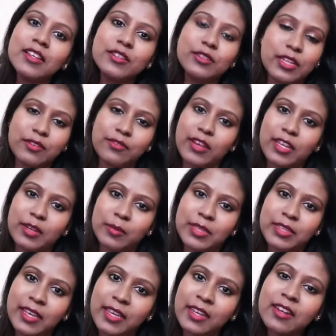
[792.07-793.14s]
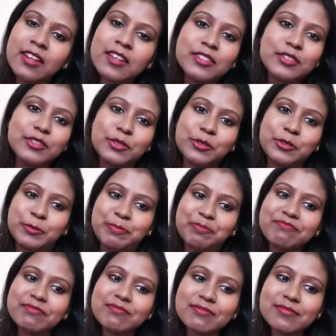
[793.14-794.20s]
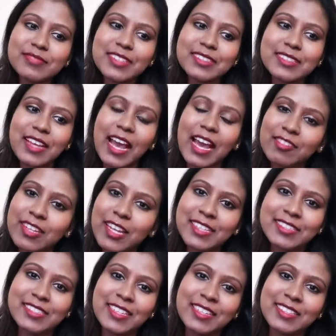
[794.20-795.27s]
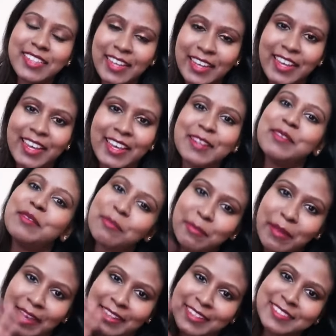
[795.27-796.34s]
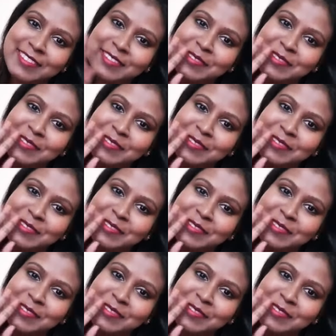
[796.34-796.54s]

You can find me there. So have a nice day, take care, bye.